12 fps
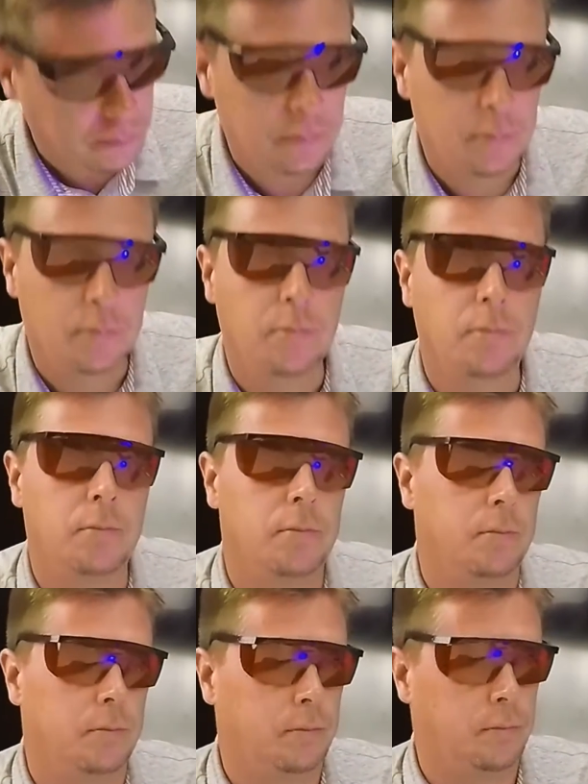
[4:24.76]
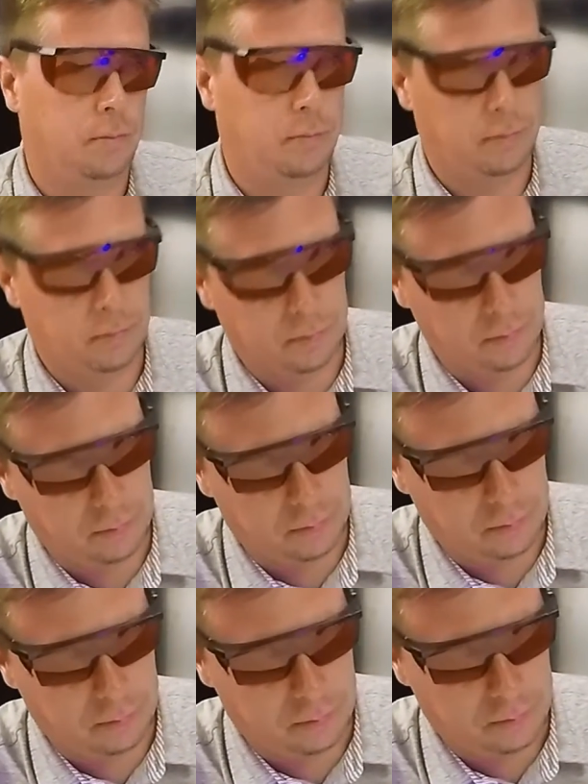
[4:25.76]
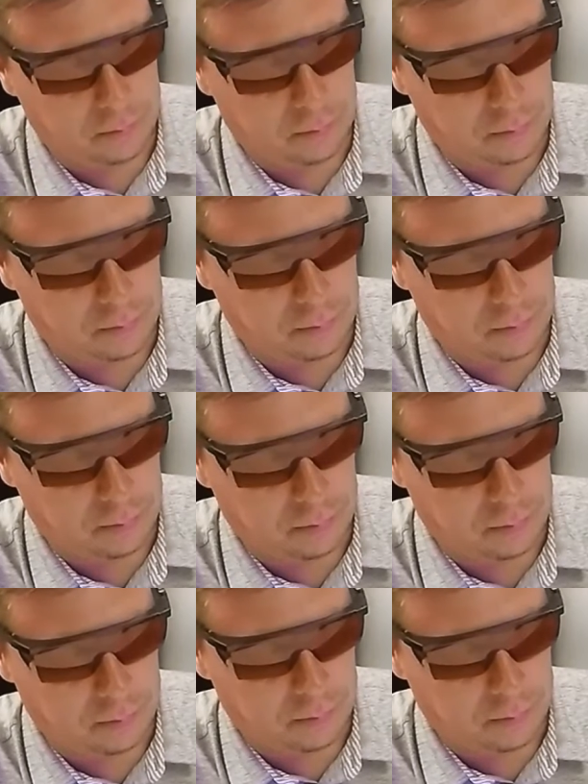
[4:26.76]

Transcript: (no one is talking)